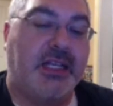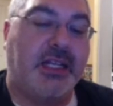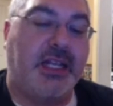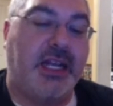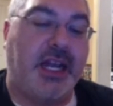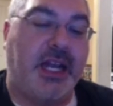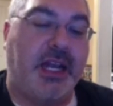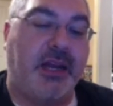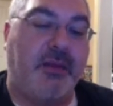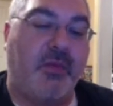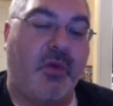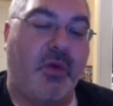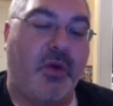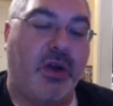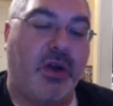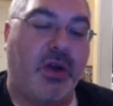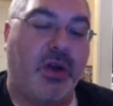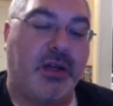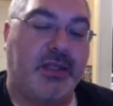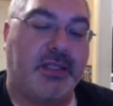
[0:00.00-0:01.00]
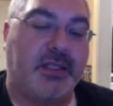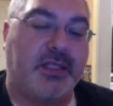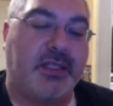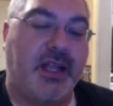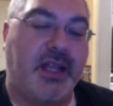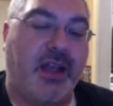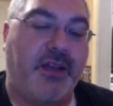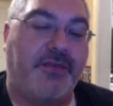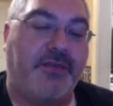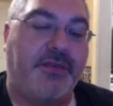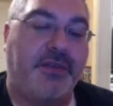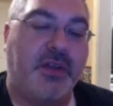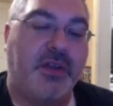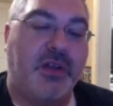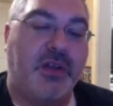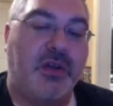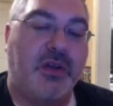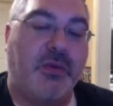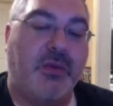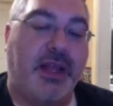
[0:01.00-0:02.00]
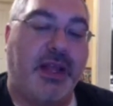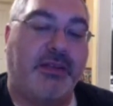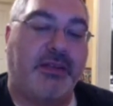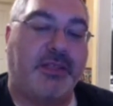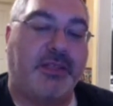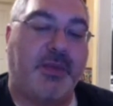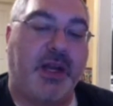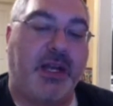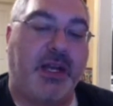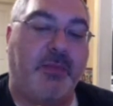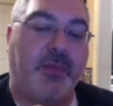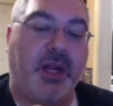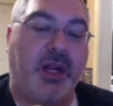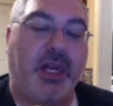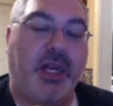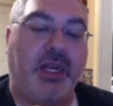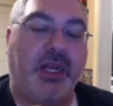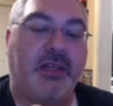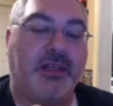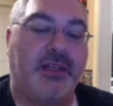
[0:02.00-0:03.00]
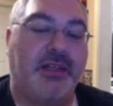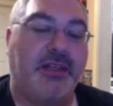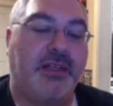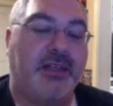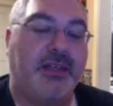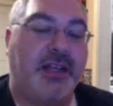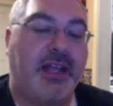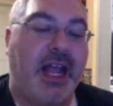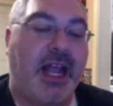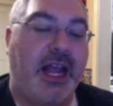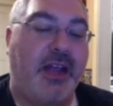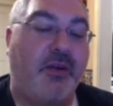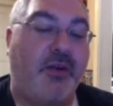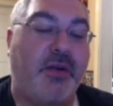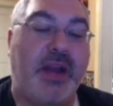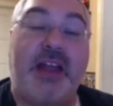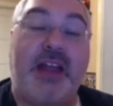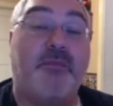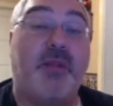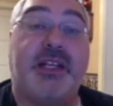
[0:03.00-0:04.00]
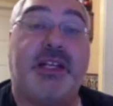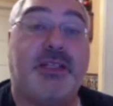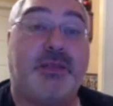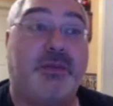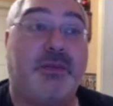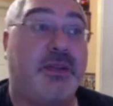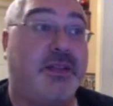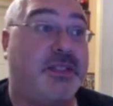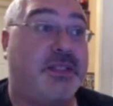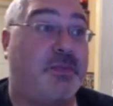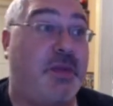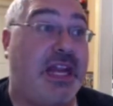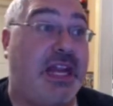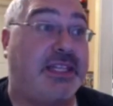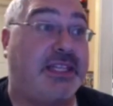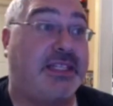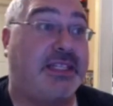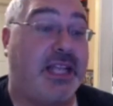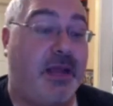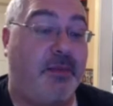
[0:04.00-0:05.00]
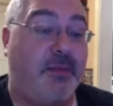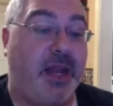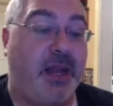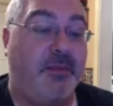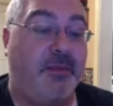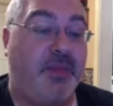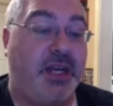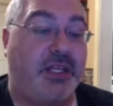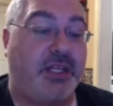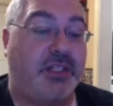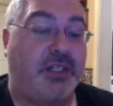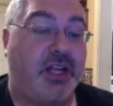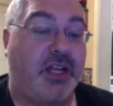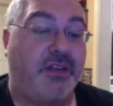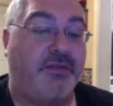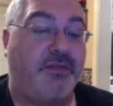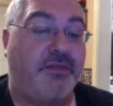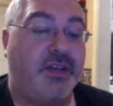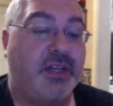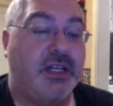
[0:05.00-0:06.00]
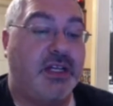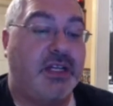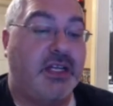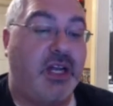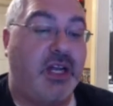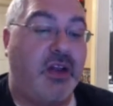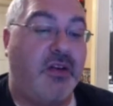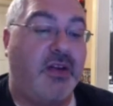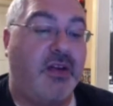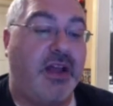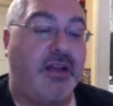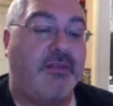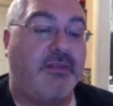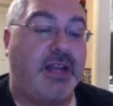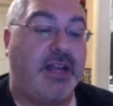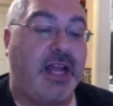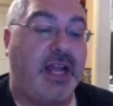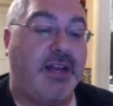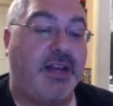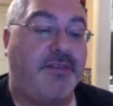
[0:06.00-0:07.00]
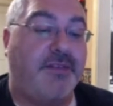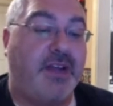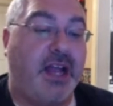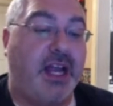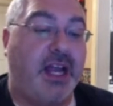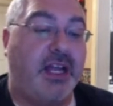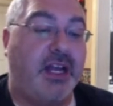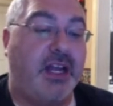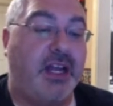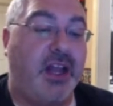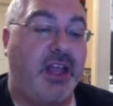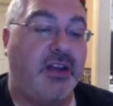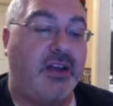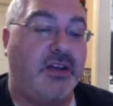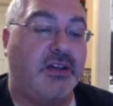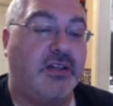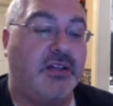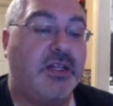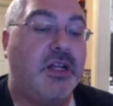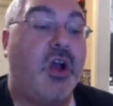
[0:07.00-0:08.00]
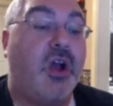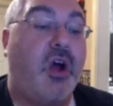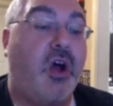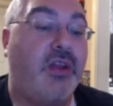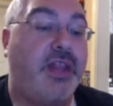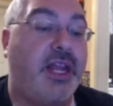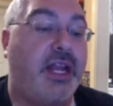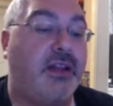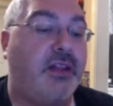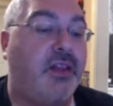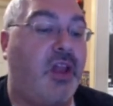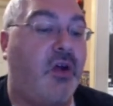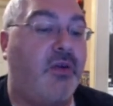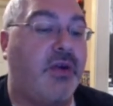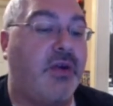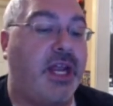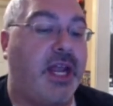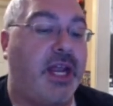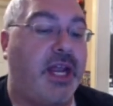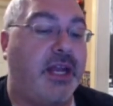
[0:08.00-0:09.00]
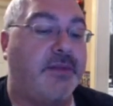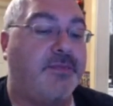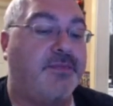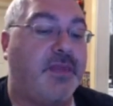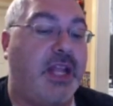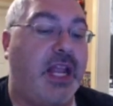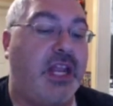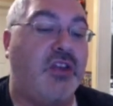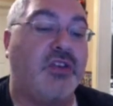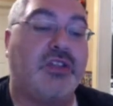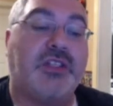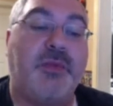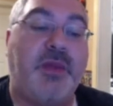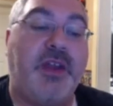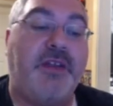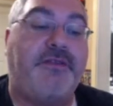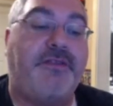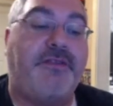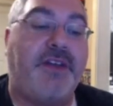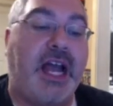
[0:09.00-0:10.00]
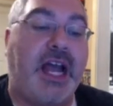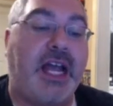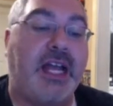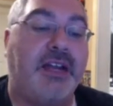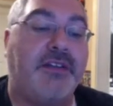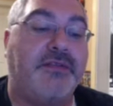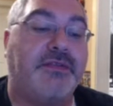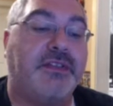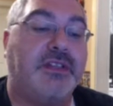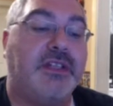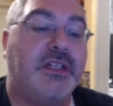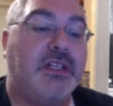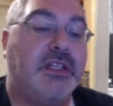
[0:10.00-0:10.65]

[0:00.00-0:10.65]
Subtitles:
getting more stuff without spending money. I don't have much space on my beach stuff. You know, I've got to find another. Oh, they lowered it. They used to be 5,